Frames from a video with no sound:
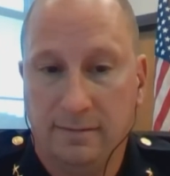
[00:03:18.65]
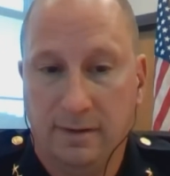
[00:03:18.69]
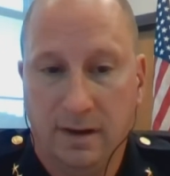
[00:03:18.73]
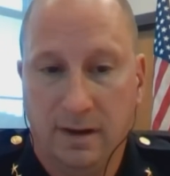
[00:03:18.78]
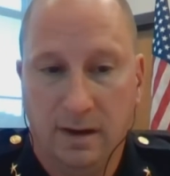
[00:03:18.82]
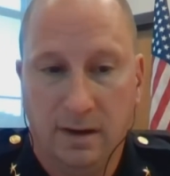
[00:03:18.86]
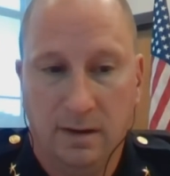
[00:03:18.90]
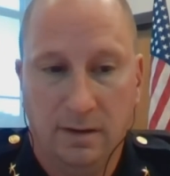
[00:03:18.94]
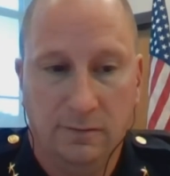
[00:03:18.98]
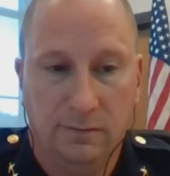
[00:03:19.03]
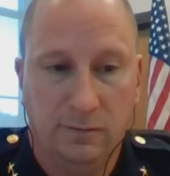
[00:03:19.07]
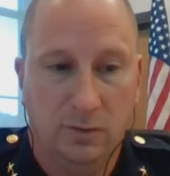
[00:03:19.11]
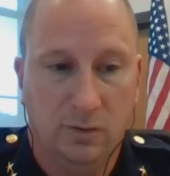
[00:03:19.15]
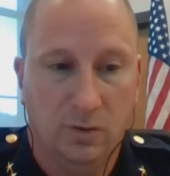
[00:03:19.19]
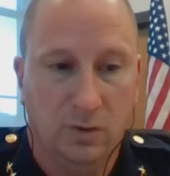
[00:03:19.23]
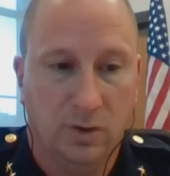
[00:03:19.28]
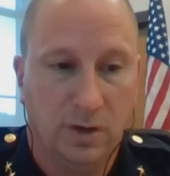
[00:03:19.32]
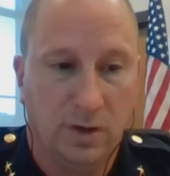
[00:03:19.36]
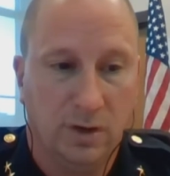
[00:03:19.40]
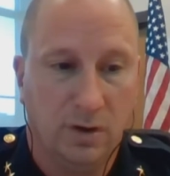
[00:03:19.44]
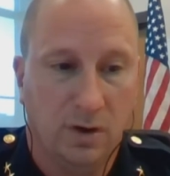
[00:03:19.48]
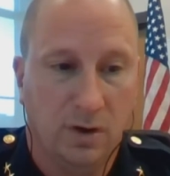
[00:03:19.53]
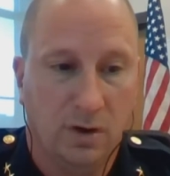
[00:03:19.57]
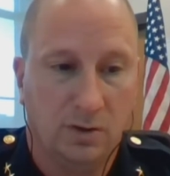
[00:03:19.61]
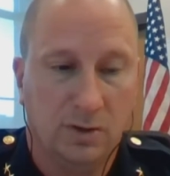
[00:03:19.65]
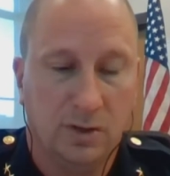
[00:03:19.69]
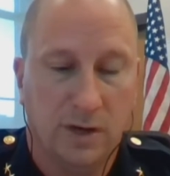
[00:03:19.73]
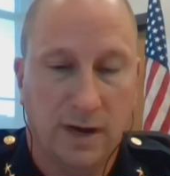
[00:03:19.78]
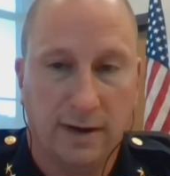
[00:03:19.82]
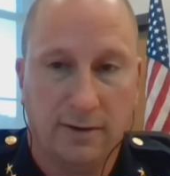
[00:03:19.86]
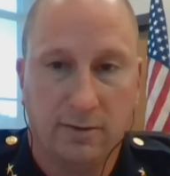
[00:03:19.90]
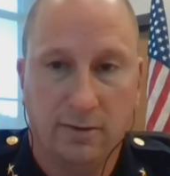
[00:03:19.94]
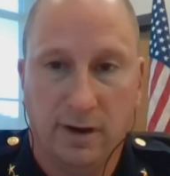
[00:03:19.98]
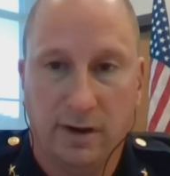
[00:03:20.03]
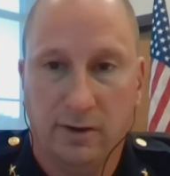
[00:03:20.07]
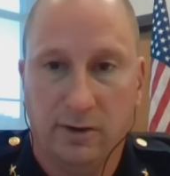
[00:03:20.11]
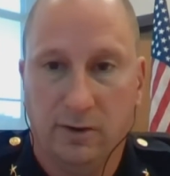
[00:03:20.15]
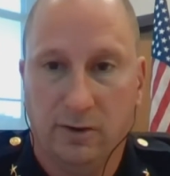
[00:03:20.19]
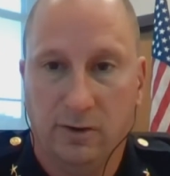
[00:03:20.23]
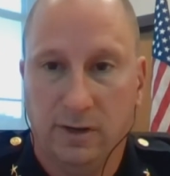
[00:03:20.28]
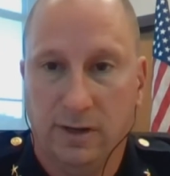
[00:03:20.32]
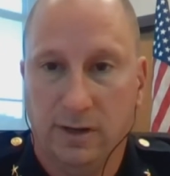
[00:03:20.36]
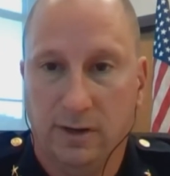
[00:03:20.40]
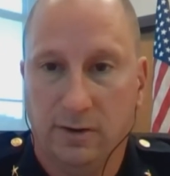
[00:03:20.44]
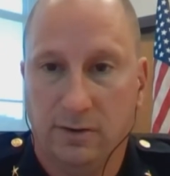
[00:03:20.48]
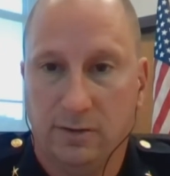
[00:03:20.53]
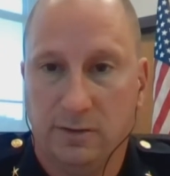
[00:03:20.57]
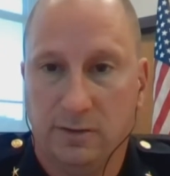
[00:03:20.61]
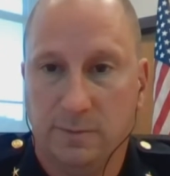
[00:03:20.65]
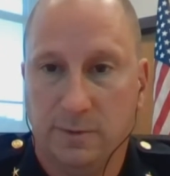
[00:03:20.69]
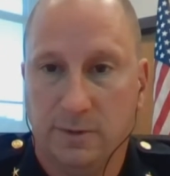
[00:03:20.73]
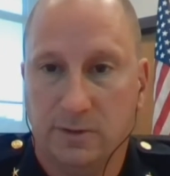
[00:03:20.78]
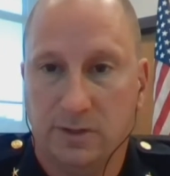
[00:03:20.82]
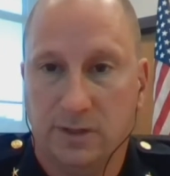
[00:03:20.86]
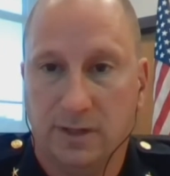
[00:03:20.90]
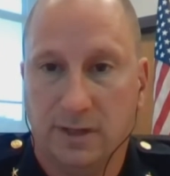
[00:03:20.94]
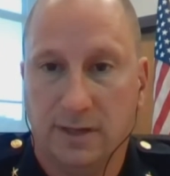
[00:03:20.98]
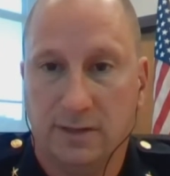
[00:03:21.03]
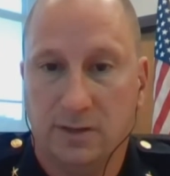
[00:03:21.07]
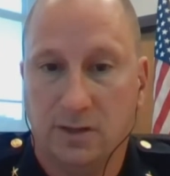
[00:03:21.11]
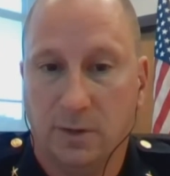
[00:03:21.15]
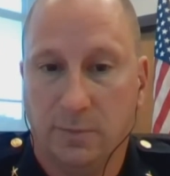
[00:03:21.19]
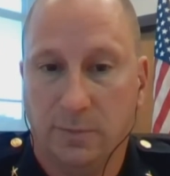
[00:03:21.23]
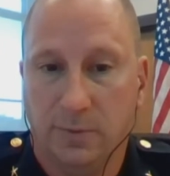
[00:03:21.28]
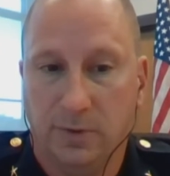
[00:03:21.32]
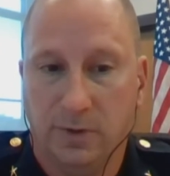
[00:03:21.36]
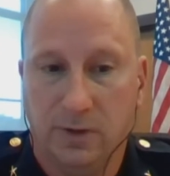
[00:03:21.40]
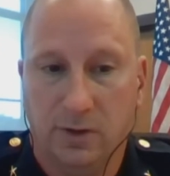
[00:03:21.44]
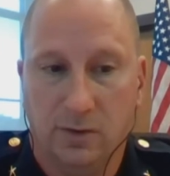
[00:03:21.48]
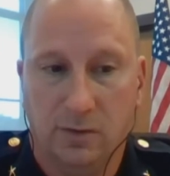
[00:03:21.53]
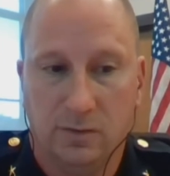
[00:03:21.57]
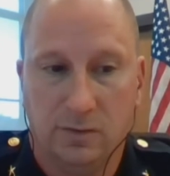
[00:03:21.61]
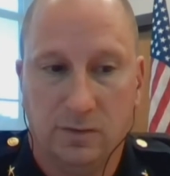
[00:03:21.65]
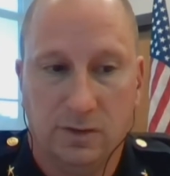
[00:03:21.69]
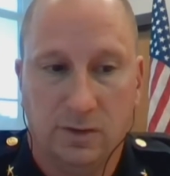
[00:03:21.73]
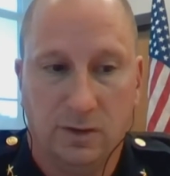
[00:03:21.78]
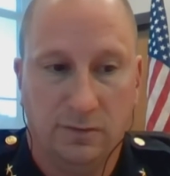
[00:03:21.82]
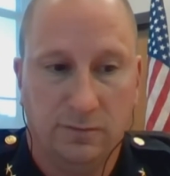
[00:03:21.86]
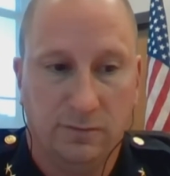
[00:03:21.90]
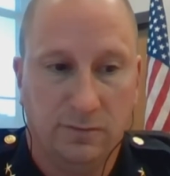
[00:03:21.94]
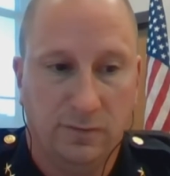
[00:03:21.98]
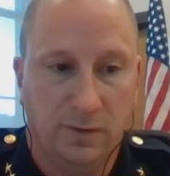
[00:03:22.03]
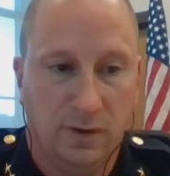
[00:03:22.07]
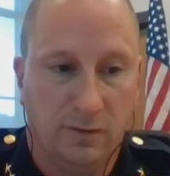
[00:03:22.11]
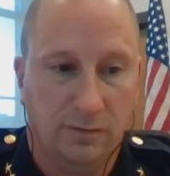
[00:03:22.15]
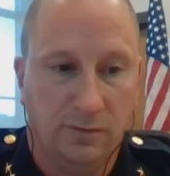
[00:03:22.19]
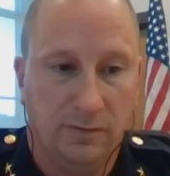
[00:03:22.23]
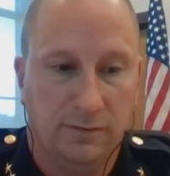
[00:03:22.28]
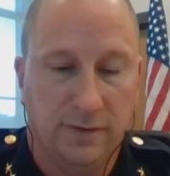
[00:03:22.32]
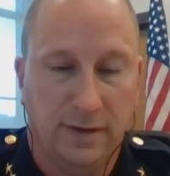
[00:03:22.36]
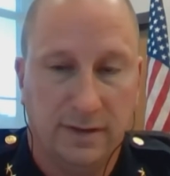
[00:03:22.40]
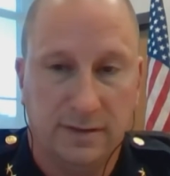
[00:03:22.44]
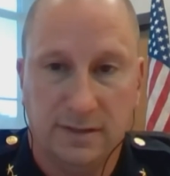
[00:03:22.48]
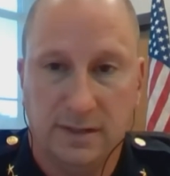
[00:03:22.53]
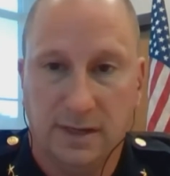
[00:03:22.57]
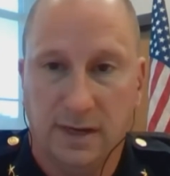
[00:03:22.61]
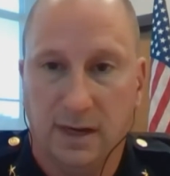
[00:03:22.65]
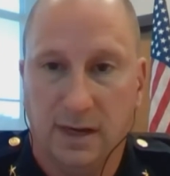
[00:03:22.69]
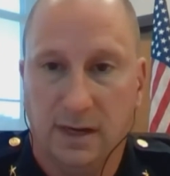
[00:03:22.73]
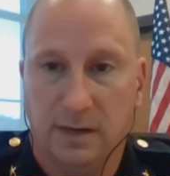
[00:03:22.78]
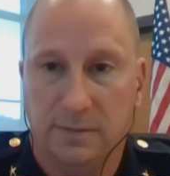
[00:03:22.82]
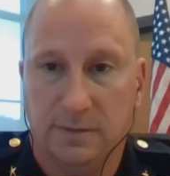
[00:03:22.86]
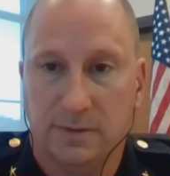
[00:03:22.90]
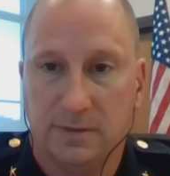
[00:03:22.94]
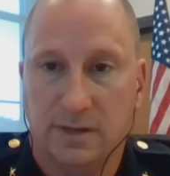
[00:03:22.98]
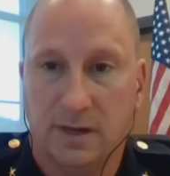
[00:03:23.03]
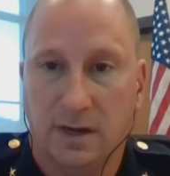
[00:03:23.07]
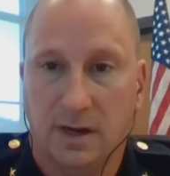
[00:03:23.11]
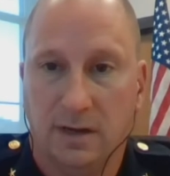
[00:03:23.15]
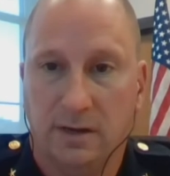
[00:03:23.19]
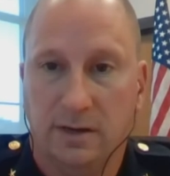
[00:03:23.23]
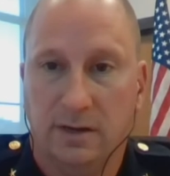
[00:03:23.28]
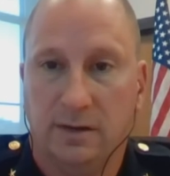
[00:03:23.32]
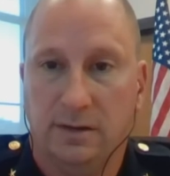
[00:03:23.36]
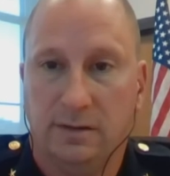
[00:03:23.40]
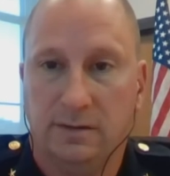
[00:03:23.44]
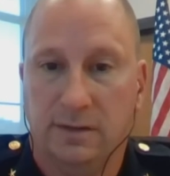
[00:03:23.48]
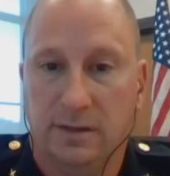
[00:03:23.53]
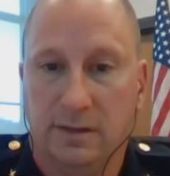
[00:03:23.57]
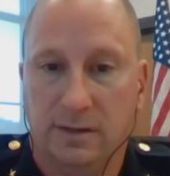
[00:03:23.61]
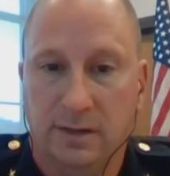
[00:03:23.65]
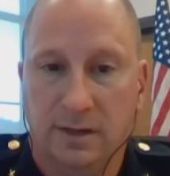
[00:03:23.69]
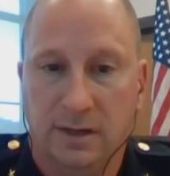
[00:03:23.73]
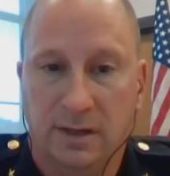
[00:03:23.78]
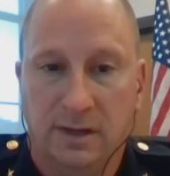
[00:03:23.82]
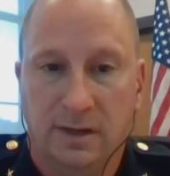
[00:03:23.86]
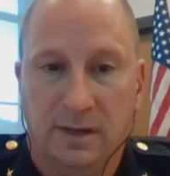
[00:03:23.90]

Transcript: Uh, if you look at our track record here, especially in the last couple of years of, of investigating misconduct and,